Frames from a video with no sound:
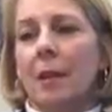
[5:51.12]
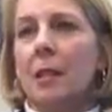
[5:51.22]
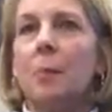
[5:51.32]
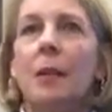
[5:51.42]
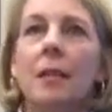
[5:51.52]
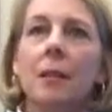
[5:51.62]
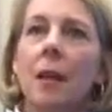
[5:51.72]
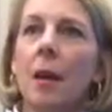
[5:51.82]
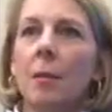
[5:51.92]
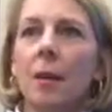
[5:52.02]
speeds
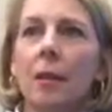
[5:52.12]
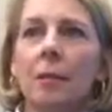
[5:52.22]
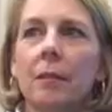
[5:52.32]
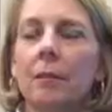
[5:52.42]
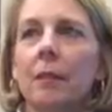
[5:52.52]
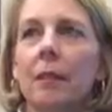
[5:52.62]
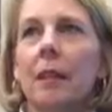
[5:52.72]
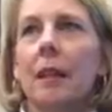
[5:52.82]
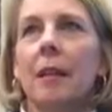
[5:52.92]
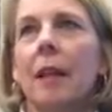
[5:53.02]
up
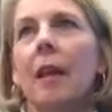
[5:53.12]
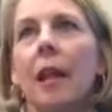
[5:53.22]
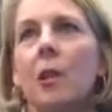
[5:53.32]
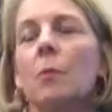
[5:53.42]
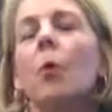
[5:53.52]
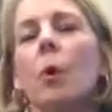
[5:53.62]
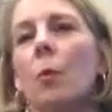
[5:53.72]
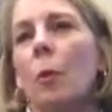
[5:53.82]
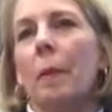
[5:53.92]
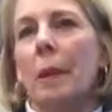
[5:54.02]
and allows more
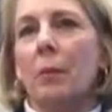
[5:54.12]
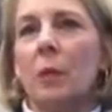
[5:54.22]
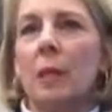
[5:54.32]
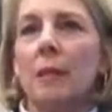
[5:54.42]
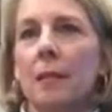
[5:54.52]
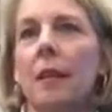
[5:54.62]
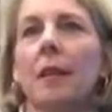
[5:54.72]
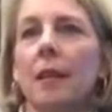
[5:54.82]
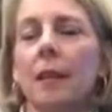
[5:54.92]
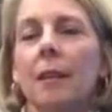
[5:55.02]
and more people to
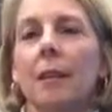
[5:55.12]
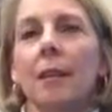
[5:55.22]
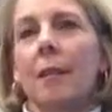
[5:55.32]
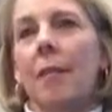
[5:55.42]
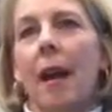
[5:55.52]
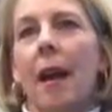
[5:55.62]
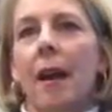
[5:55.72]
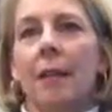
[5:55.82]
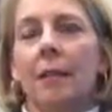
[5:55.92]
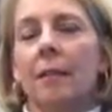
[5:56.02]
see
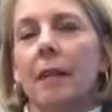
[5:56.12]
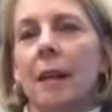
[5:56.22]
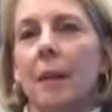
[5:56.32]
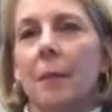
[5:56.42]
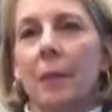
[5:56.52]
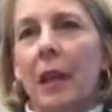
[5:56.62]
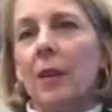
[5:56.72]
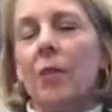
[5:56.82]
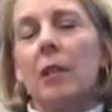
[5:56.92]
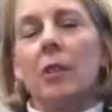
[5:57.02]
that. I
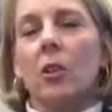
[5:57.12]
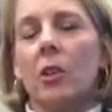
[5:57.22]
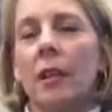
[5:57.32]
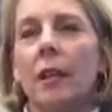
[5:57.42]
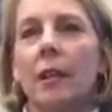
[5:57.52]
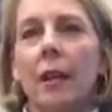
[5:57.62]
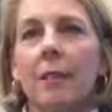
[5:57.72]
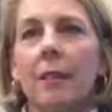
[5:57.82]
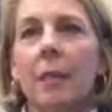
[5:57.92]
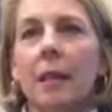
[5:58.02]
don't necessarily think
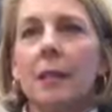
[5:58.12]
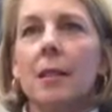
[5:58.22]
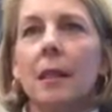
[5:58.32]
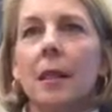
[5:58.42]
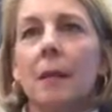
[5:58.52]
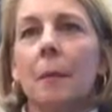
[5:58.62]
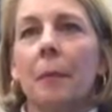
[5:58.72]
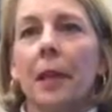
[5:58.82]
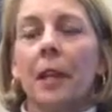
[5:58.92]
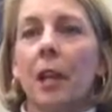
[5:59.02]
that's the best thing,
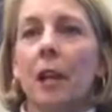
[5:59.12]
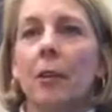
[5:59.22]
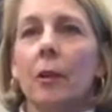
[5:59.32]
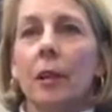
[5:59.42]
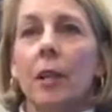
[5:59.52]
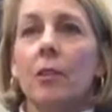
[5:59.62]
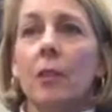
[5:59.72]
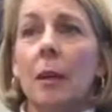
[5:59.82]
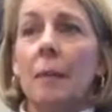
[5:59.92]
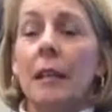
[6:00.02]

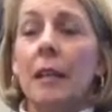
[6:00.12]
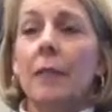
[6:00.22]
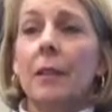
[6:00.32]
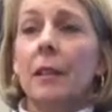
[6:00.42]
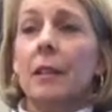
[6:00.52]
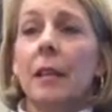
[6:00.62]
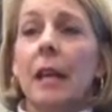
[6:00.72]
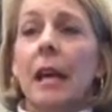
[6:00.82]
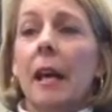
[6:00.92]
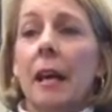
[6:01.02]
unless, if it's
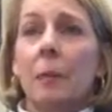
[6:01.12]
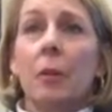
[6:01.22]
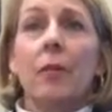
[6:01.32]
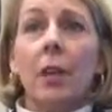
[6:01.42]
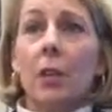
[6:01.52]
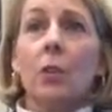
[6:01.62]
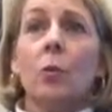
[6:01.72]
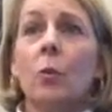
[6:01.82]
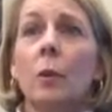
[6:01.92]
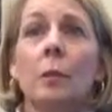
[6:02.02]
a
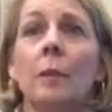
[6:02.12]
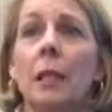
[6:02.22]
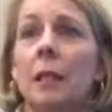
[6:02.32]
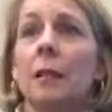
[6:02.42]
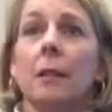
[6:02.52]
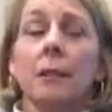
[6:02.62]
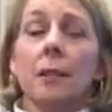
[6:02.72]
professional woman